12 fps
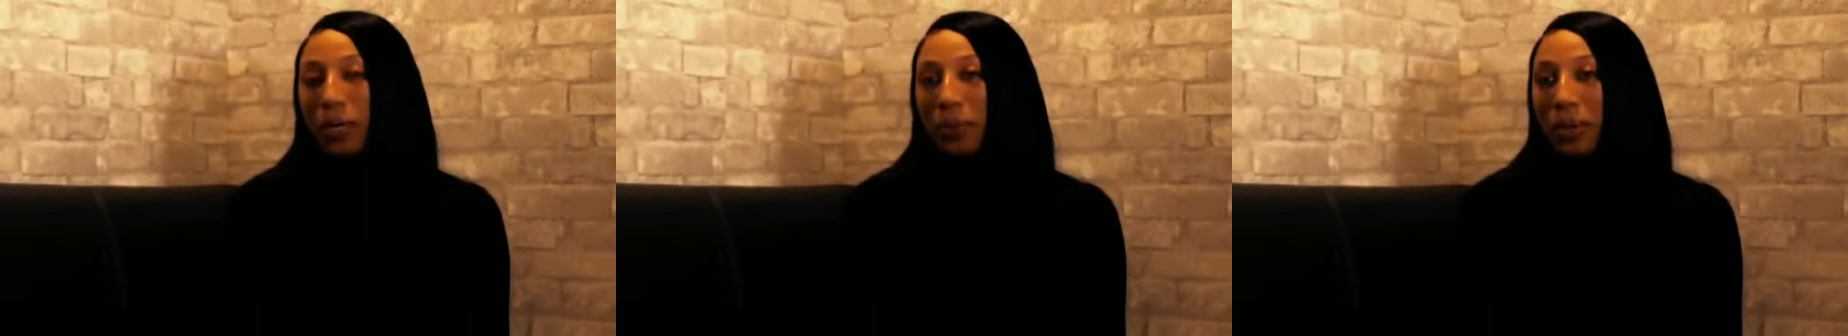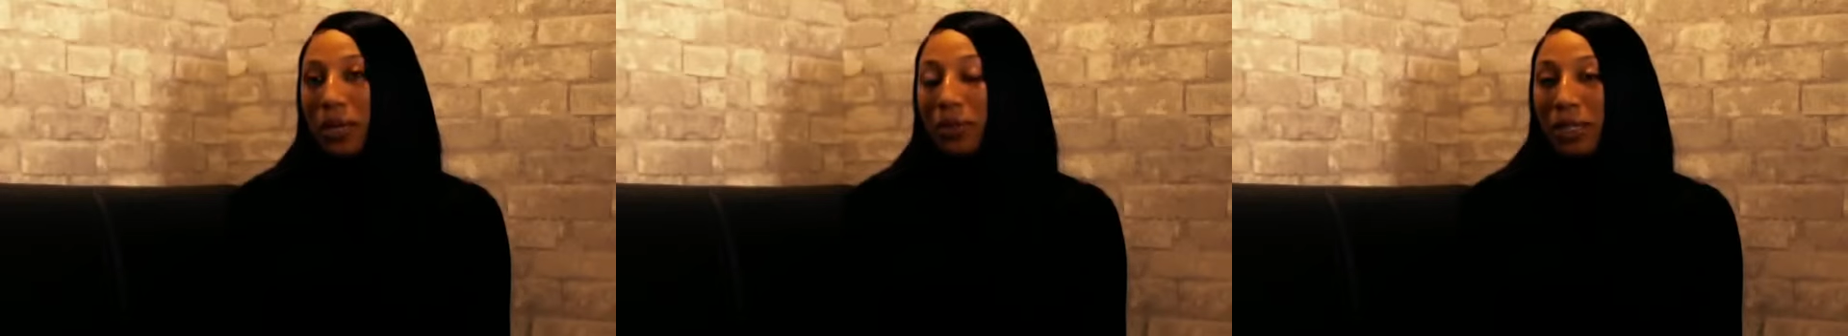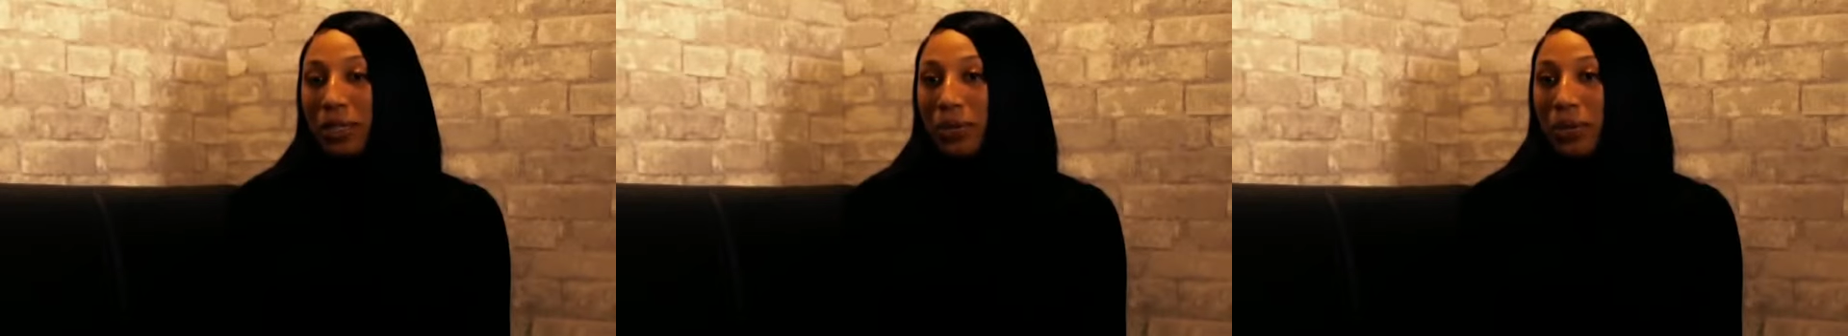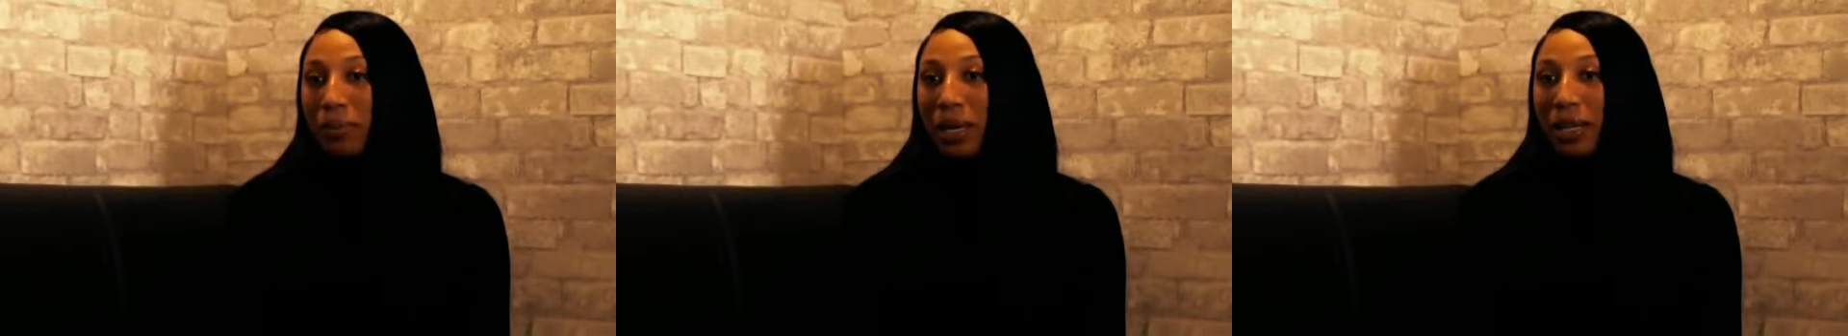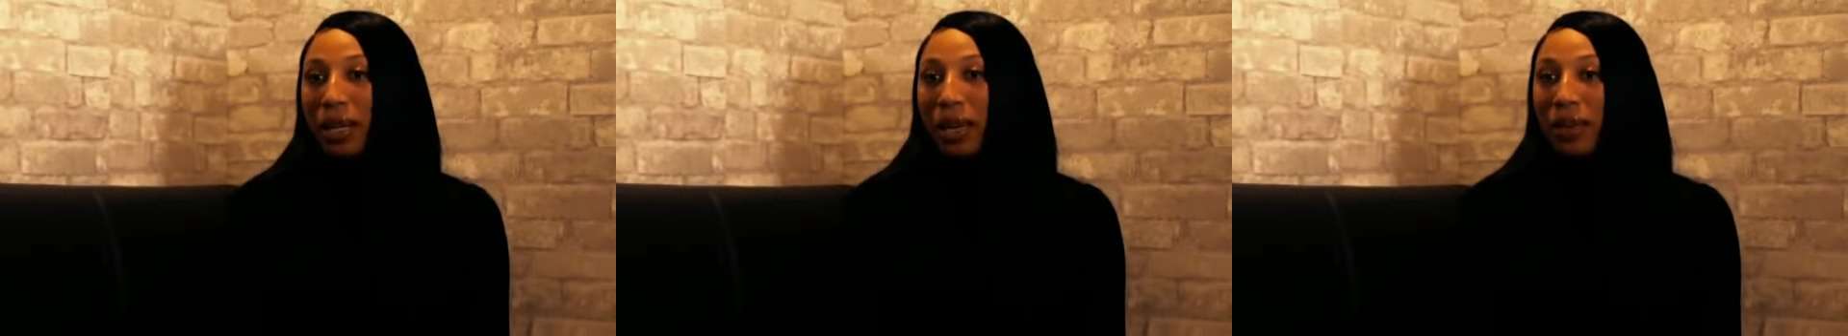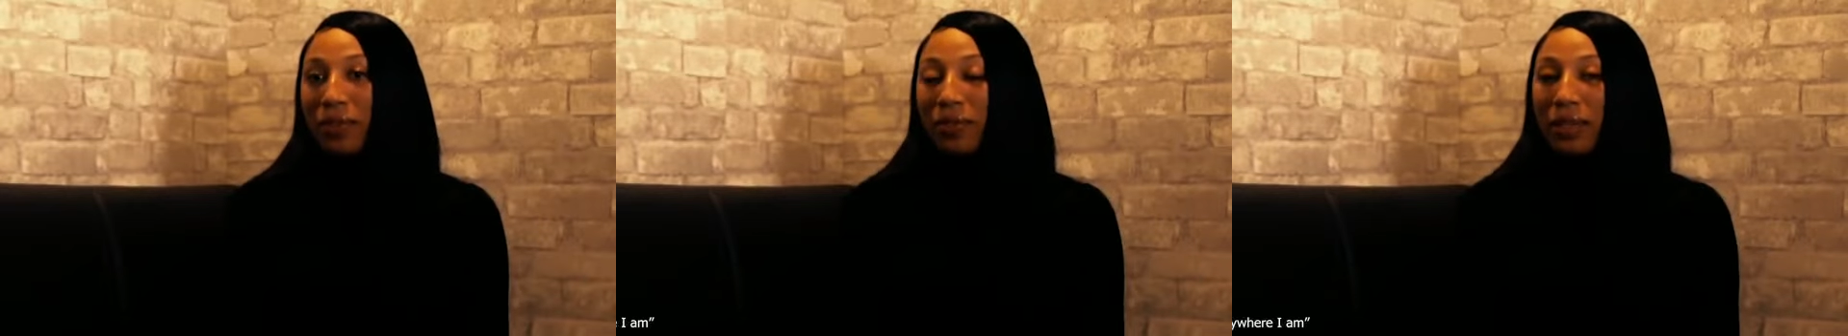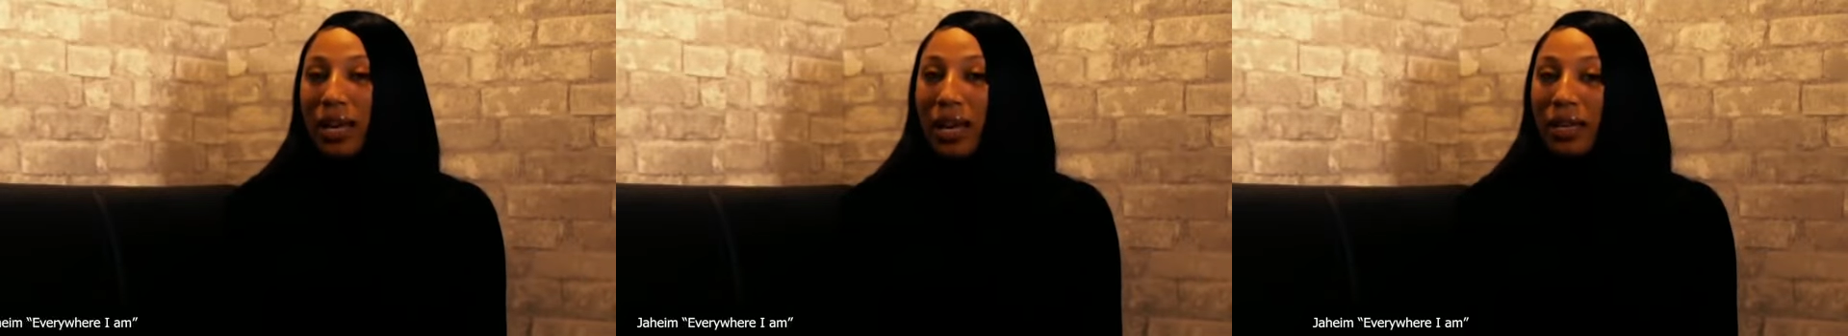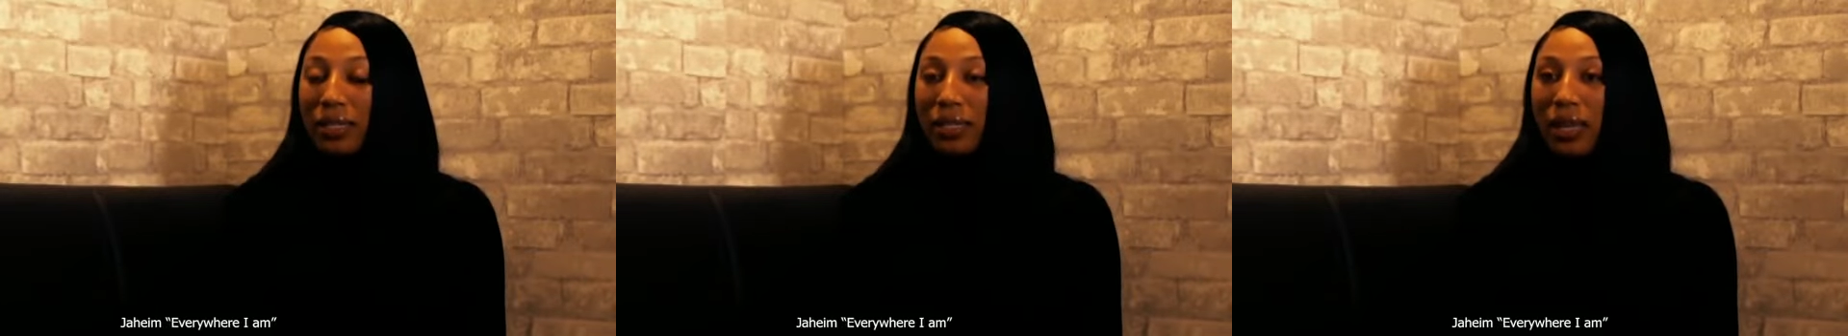I'm currently doing in my life that I
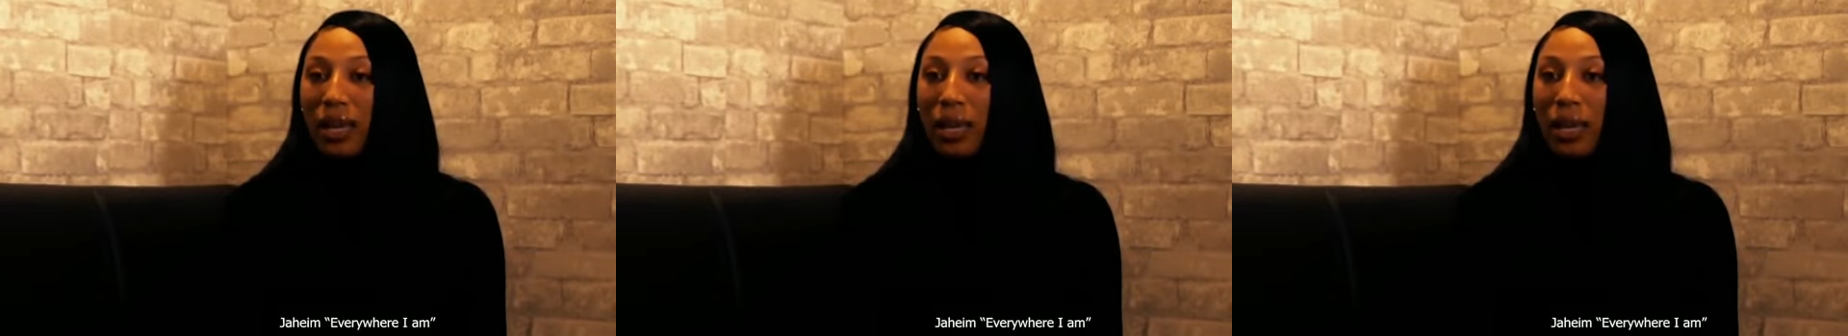could say